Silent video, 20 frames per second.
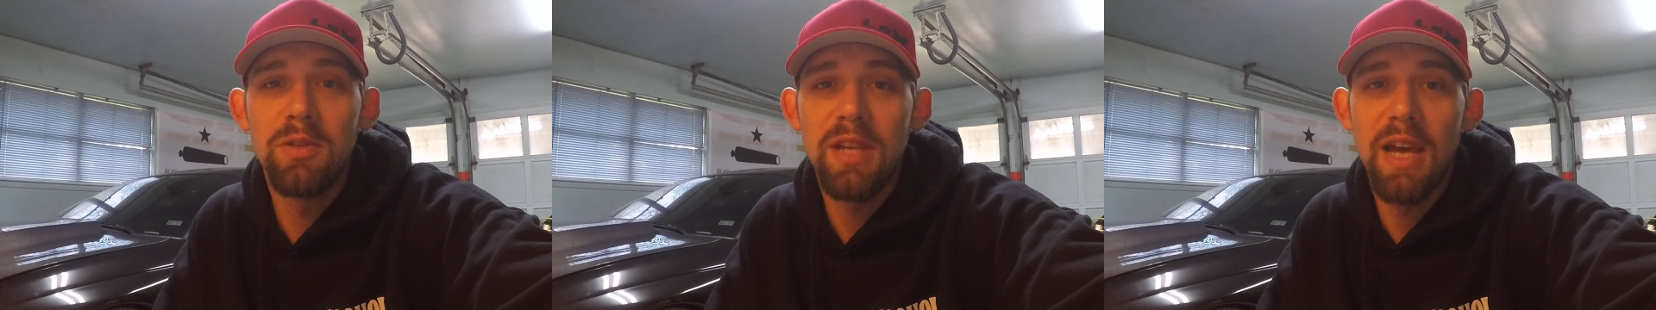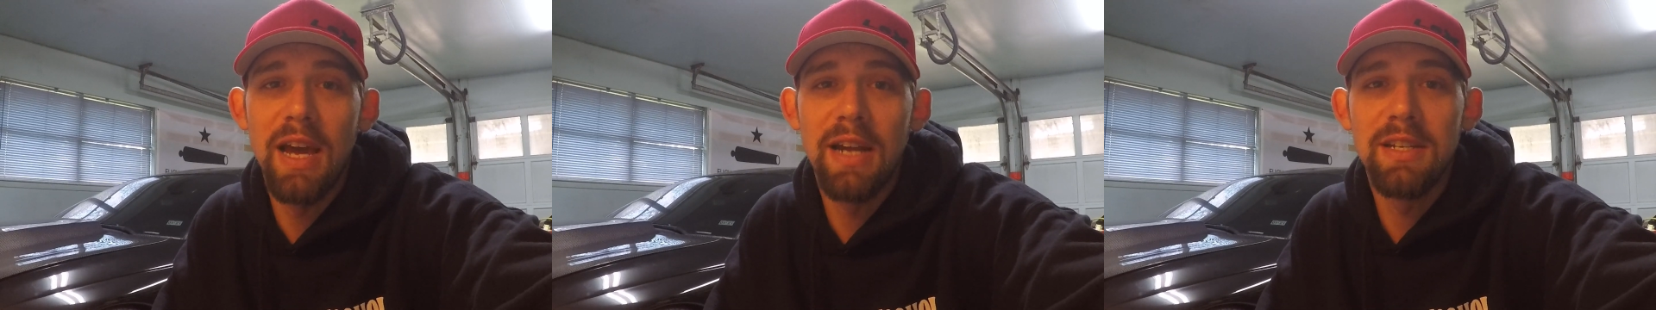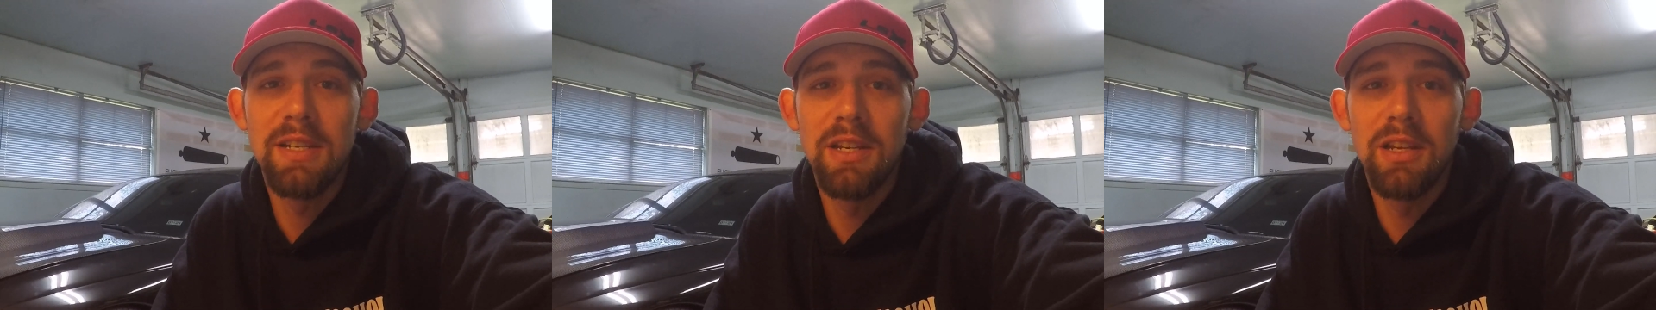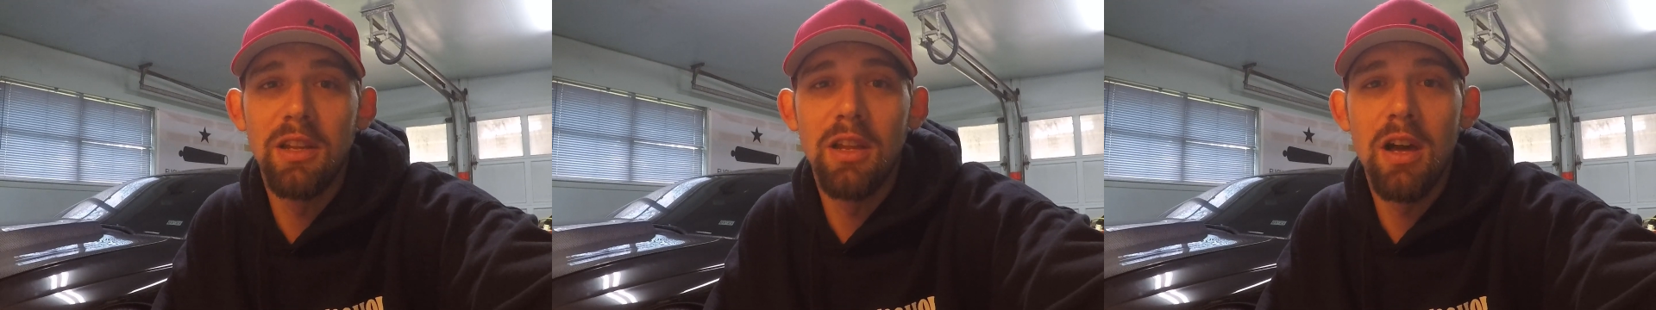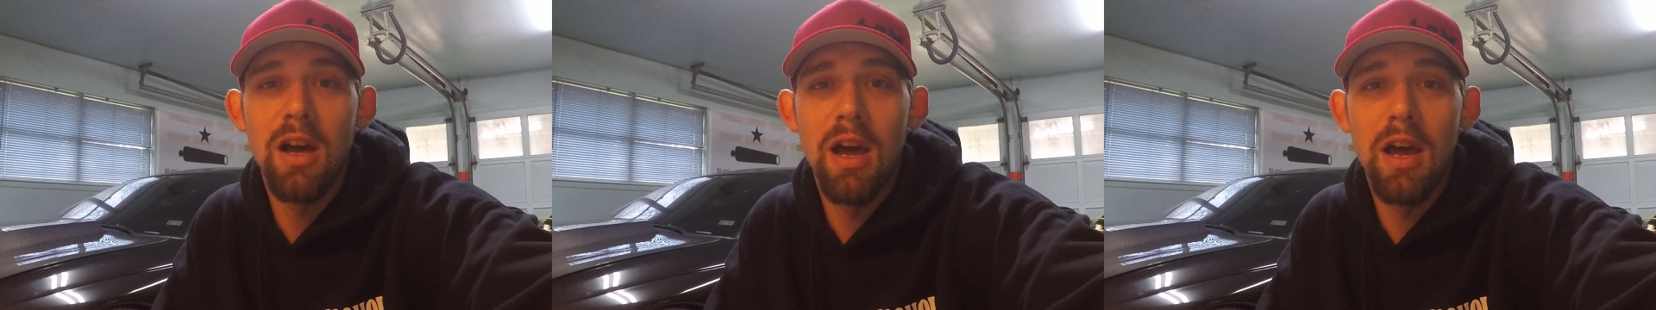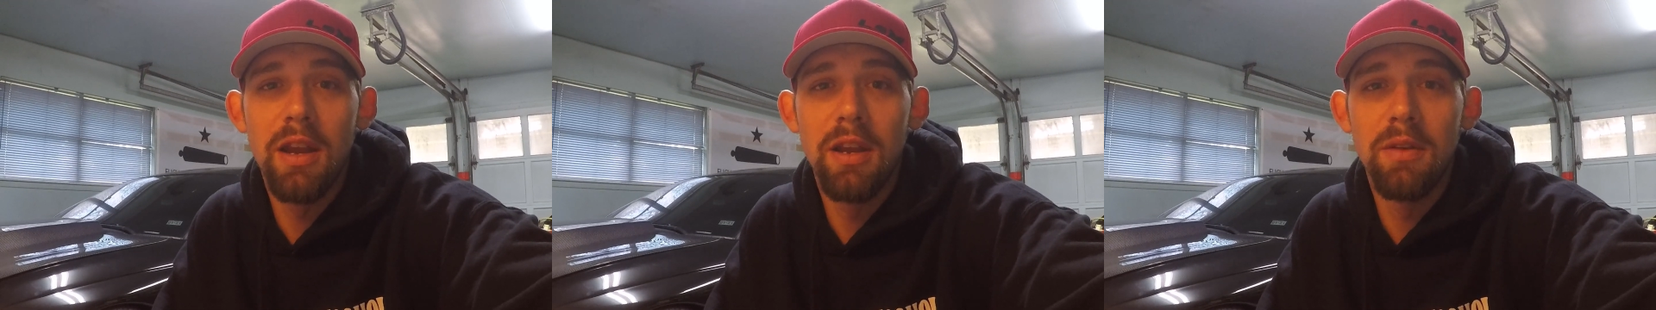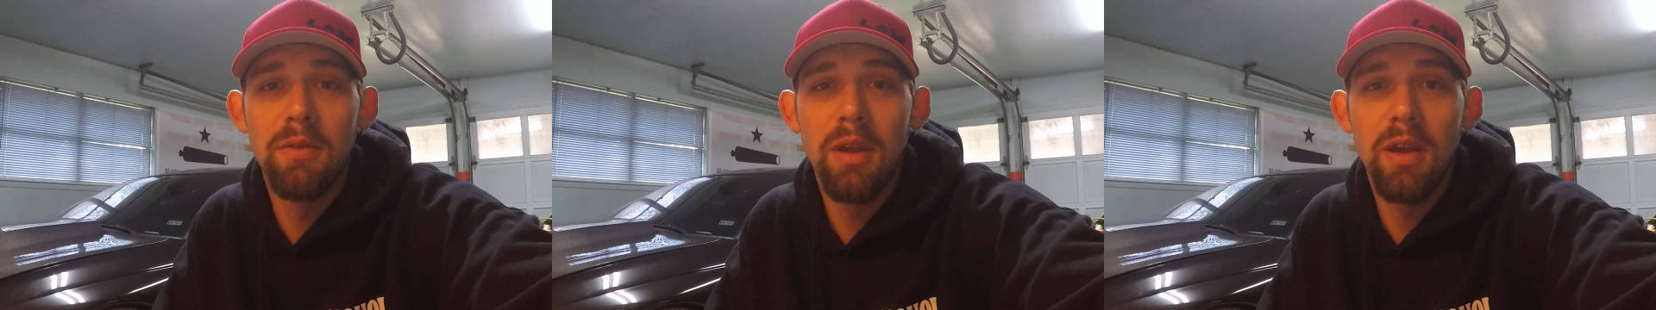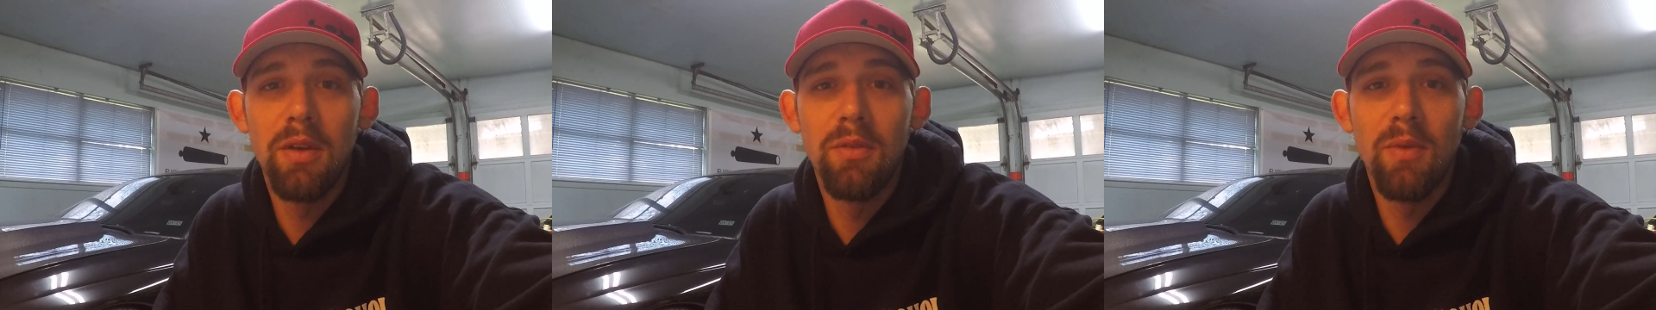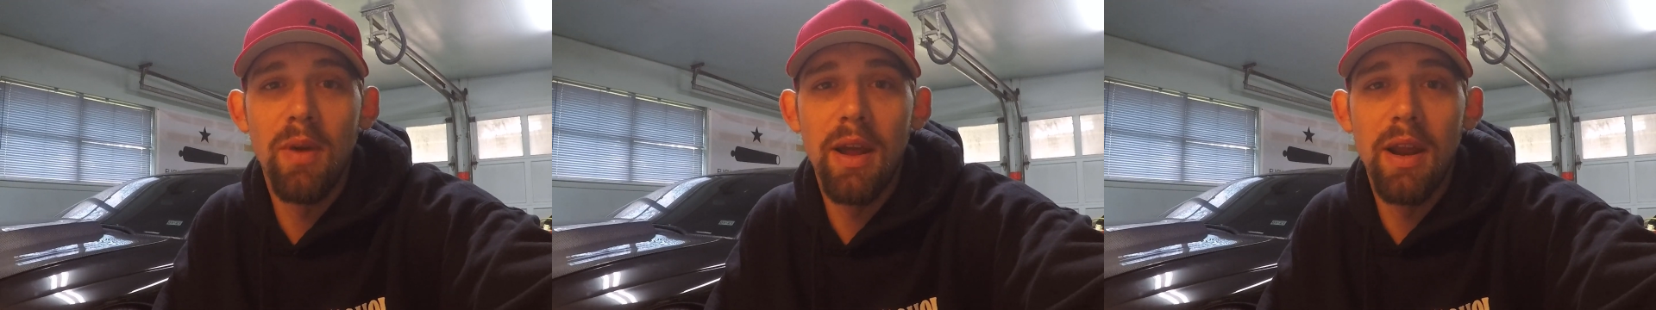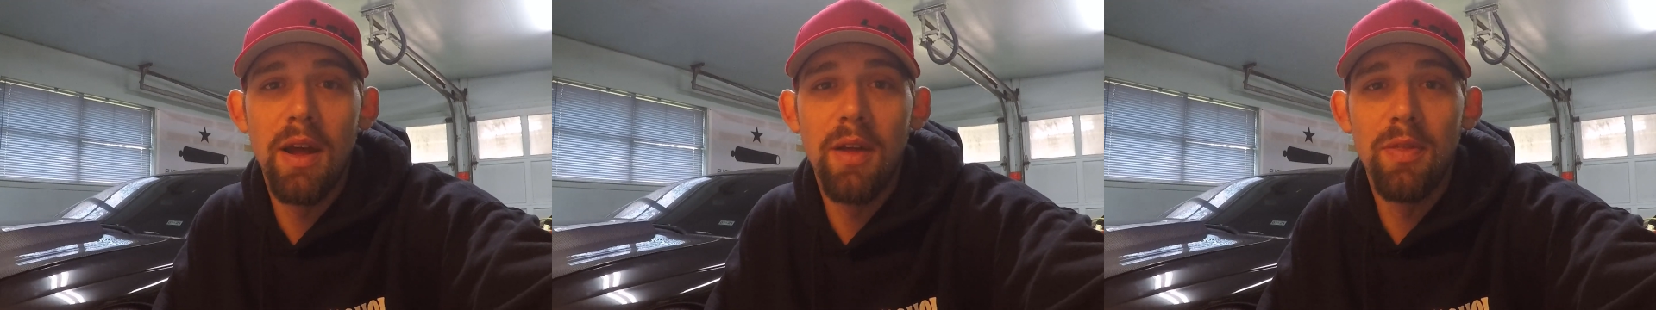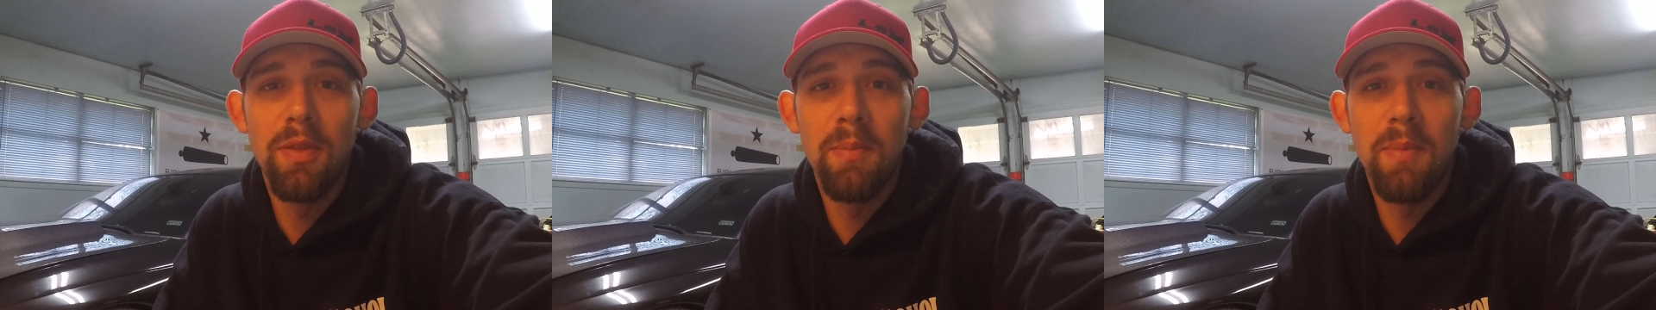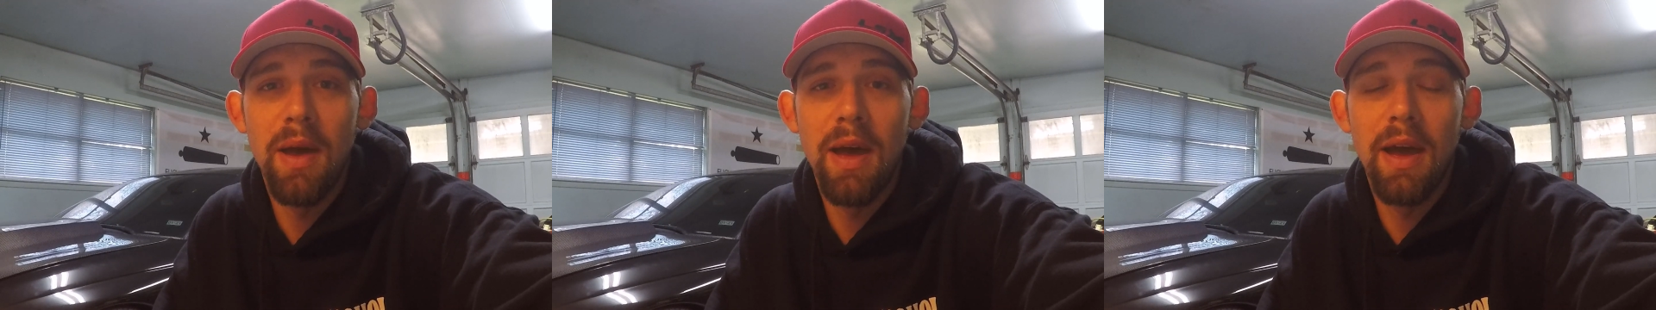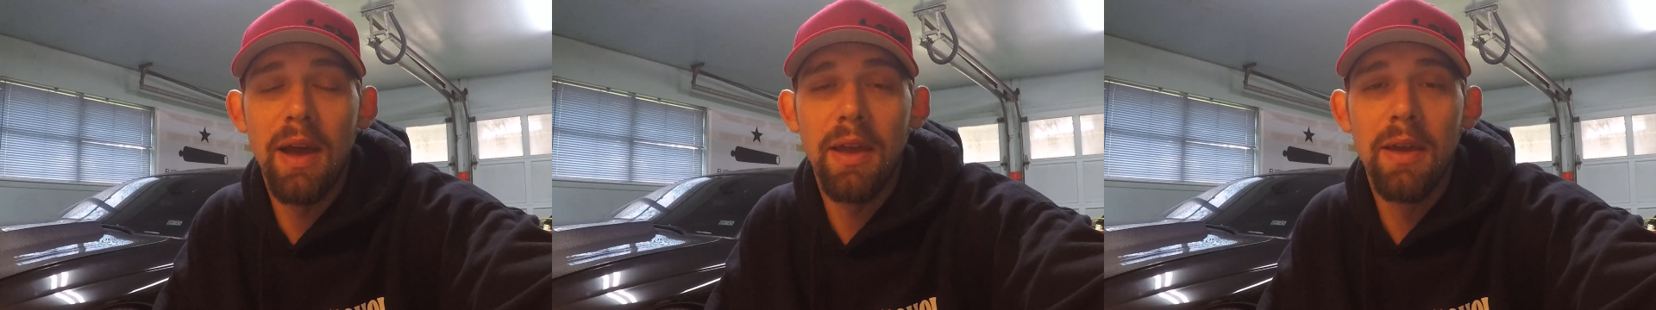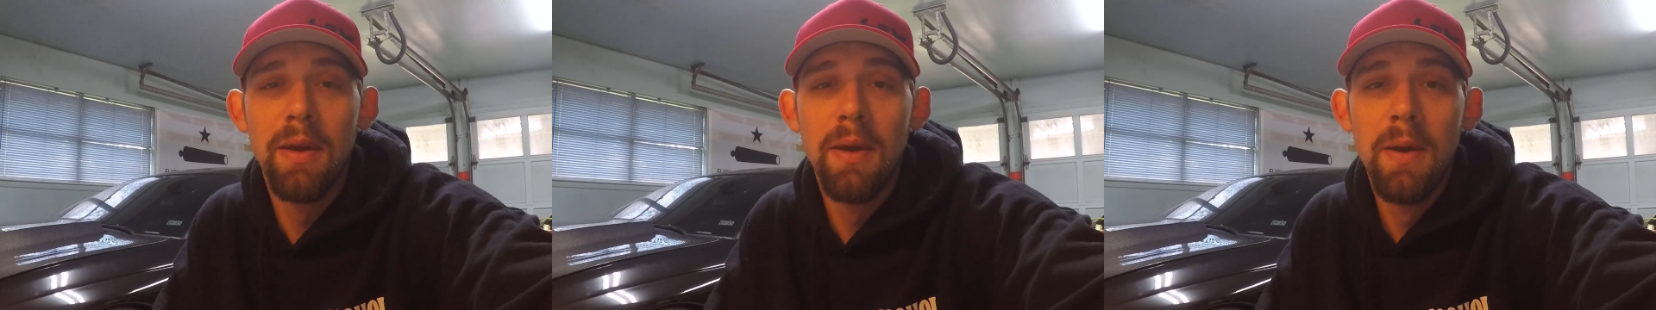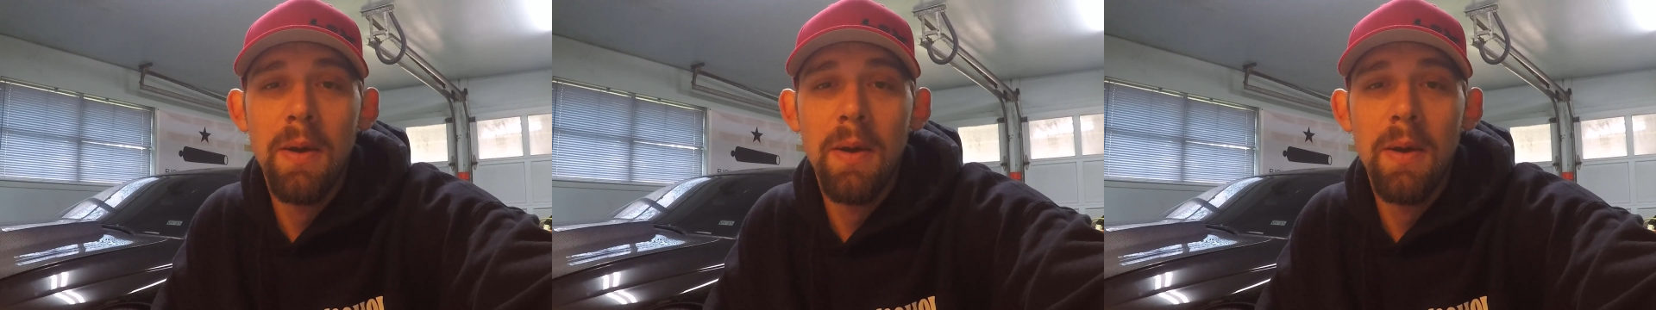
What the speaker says: tacked in line and ran out the back.